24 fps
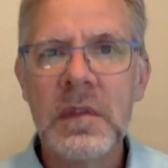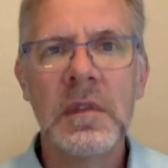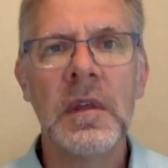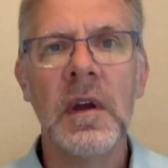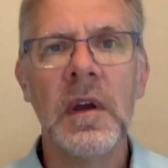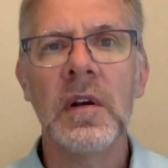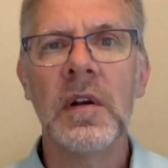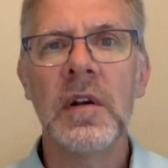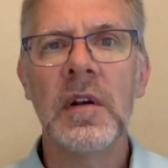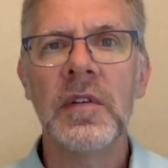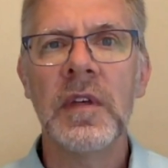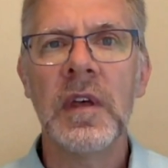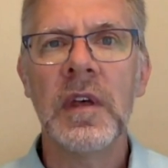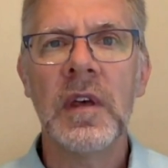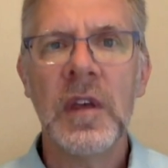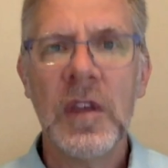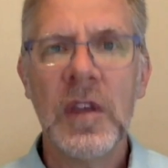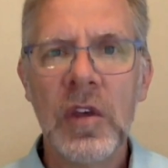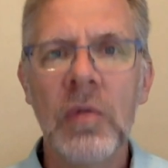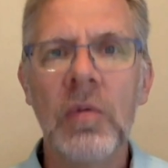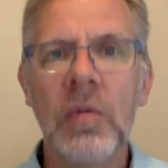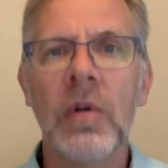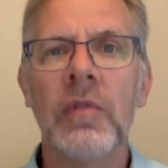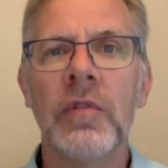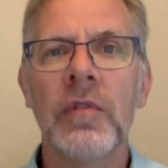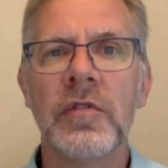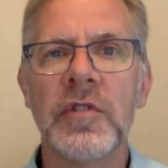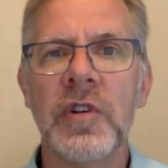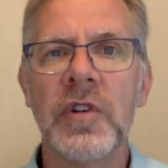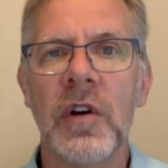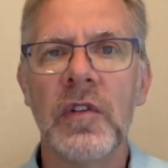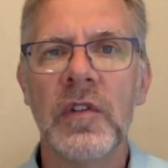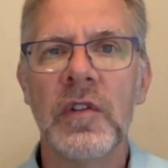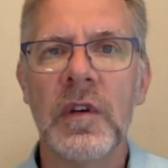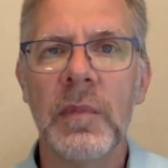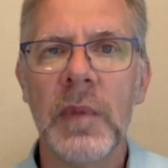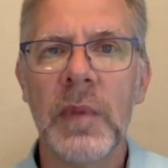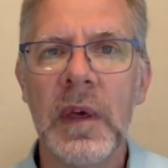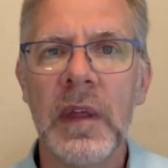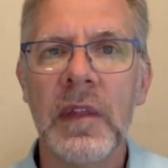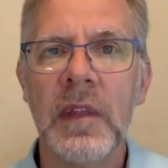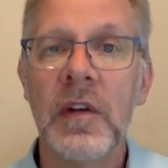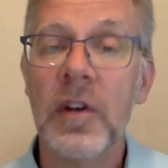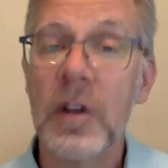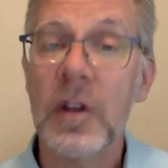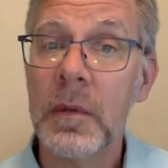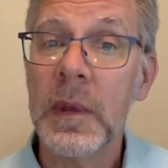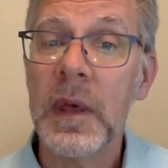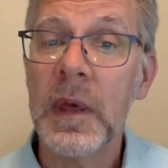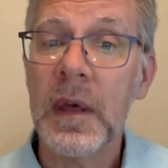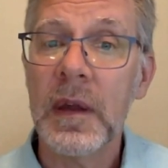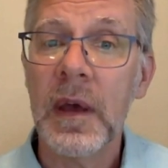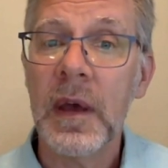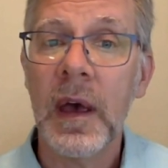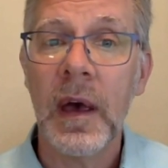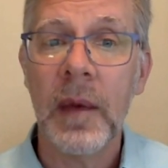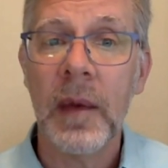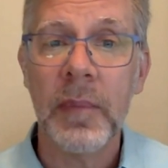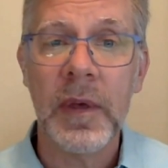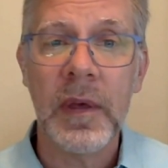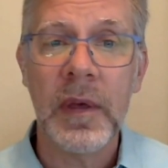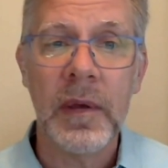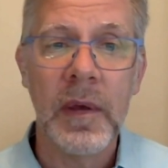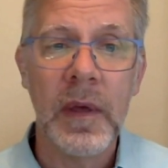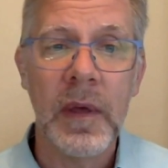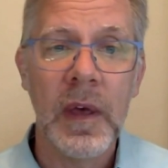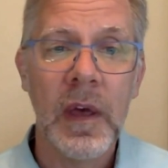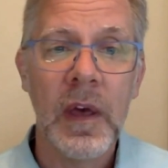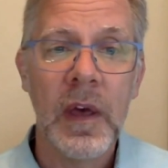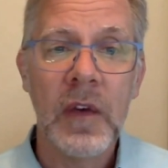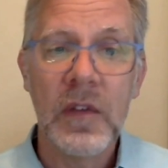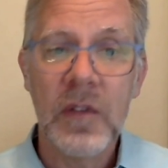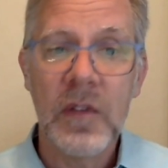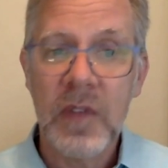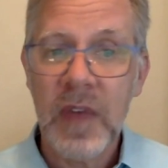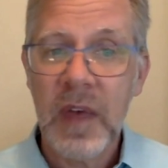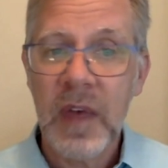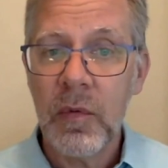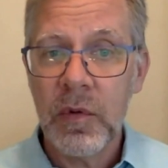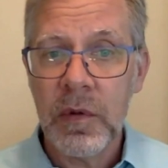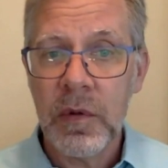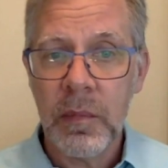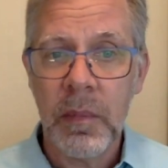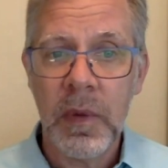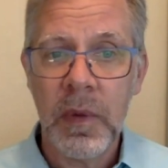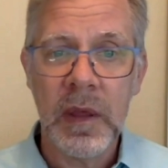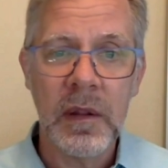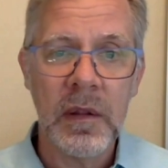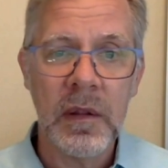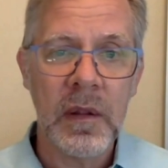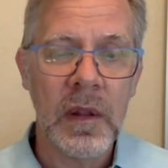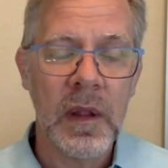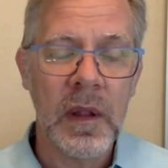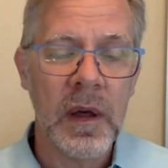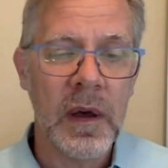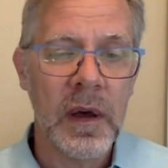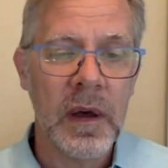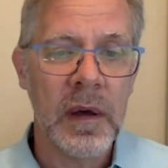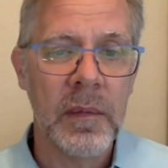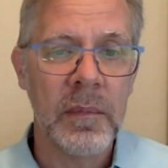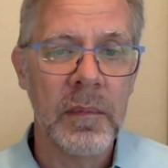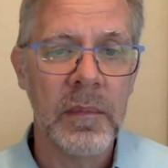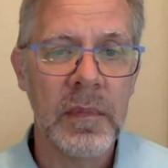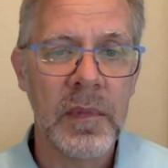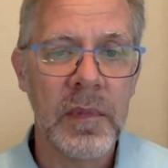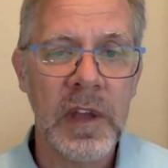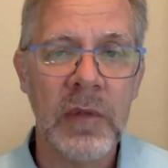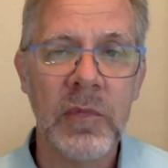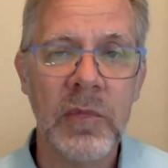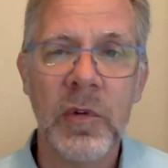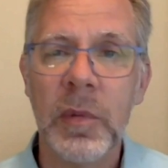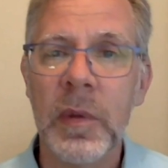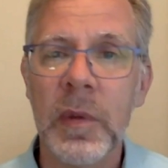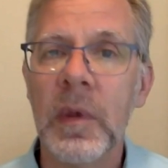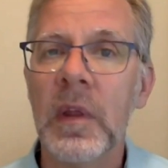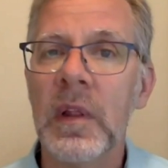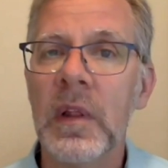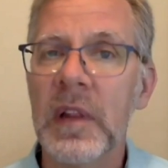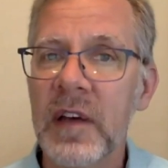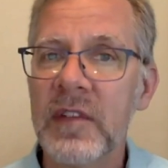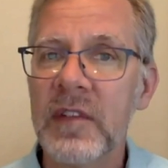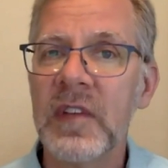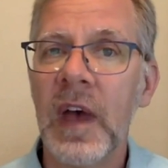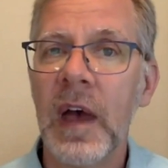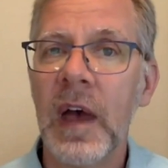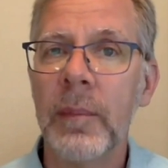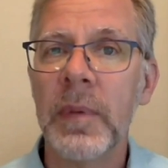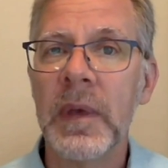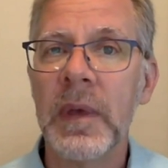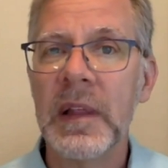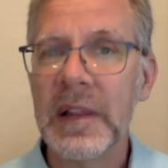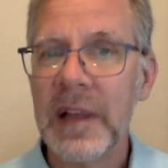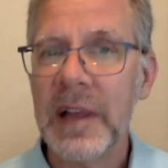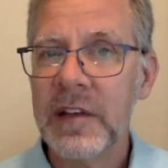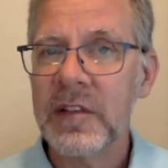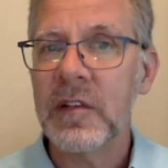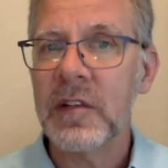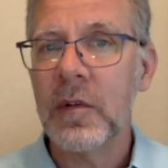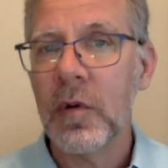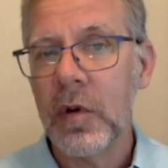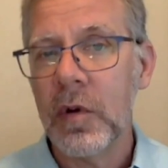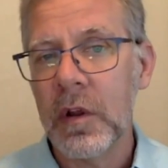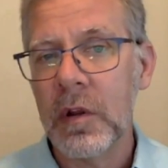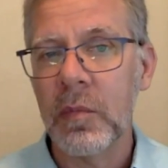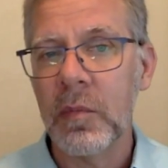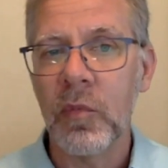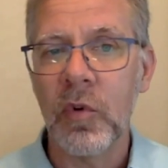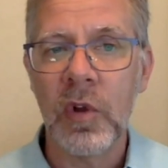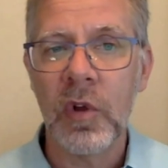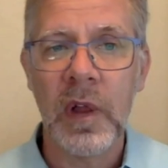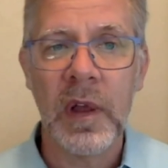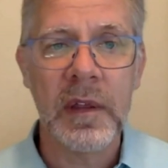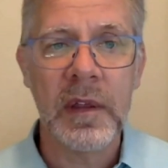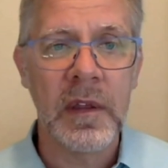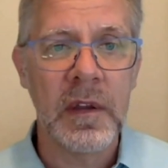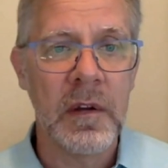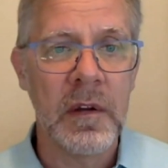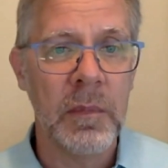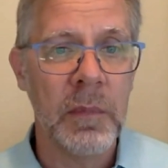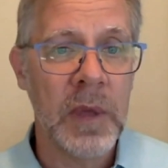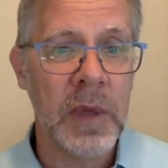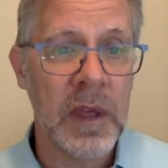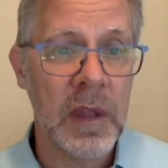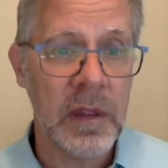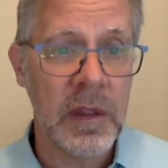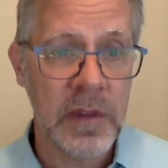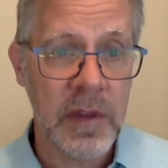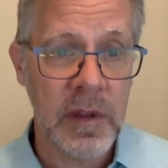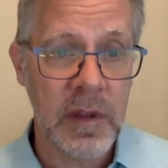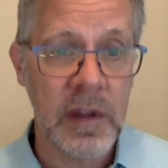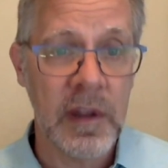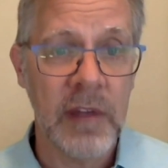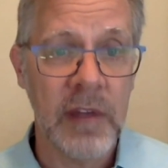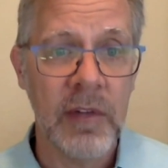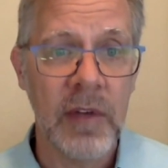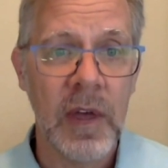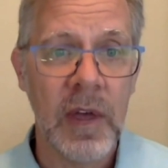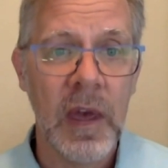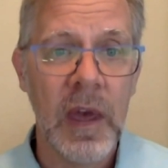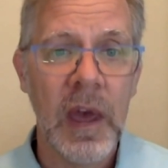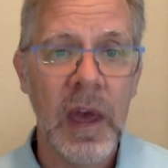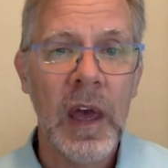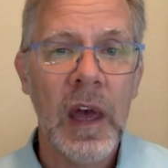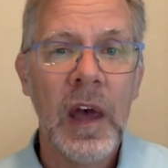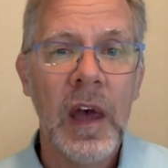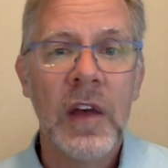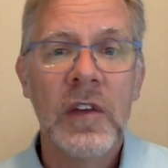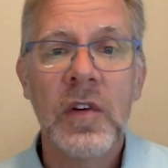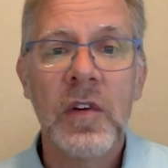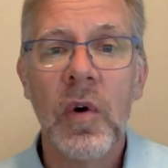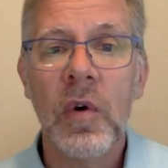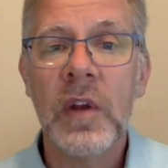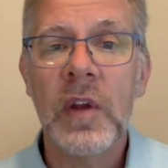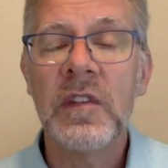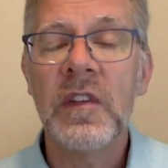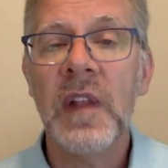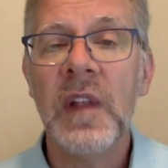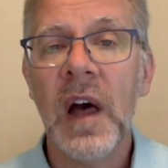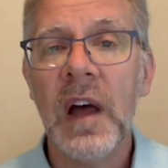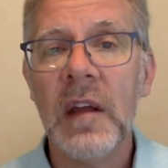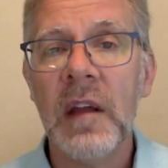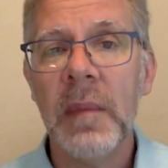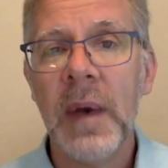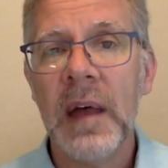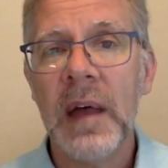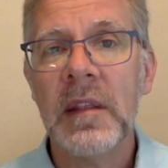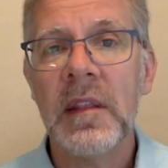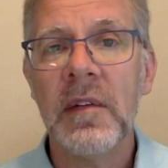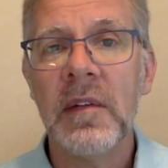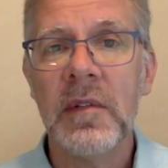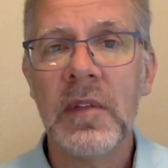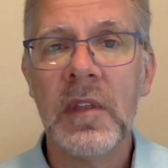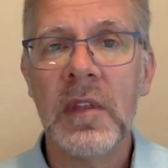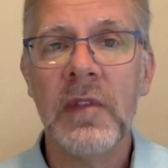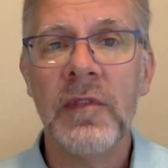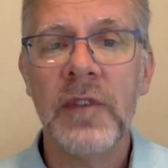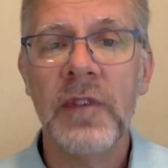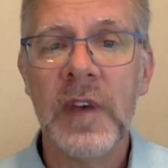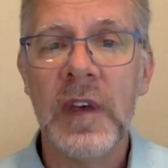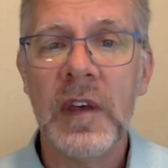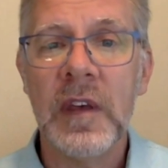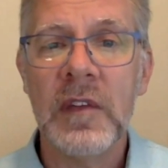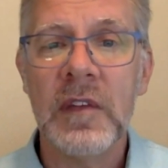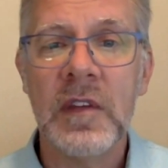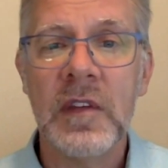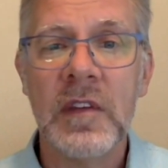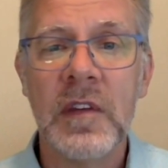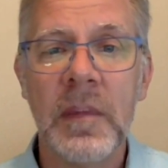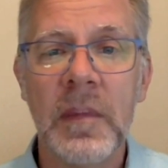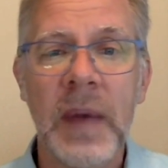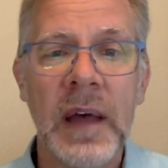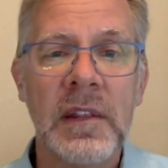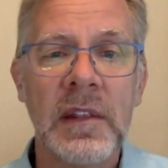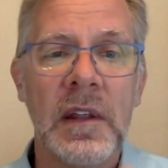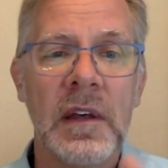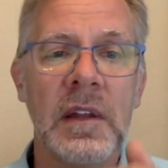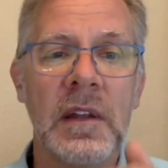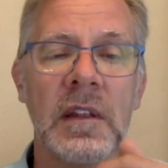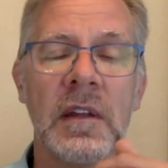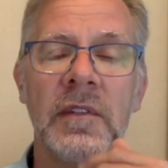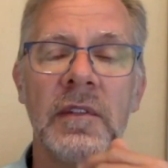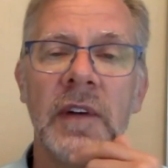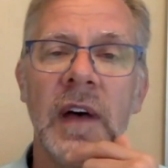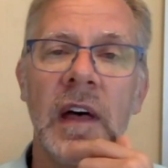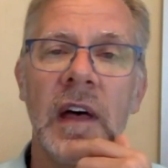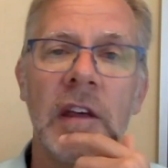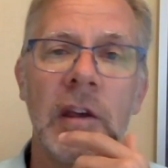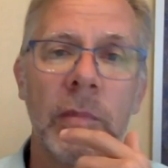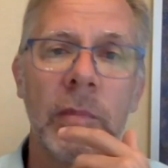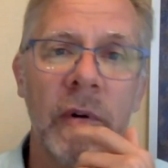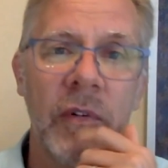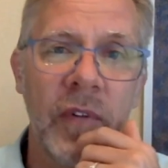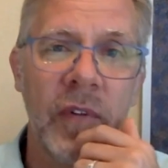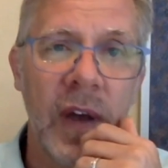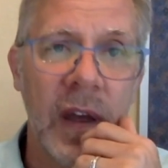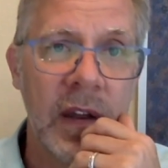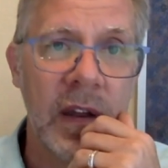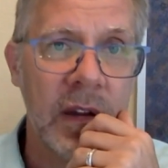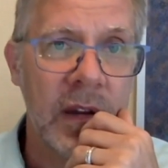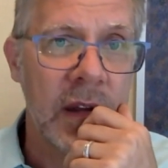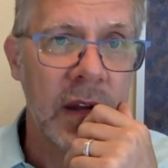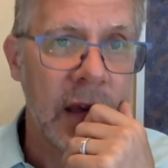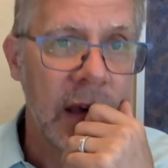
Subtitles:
they're going to think you're overcharging, and they're going to be unhappy. So that might lead them to be less happy, less loyal, and more likely to leave. So it's not about the fees; it's about the value provided.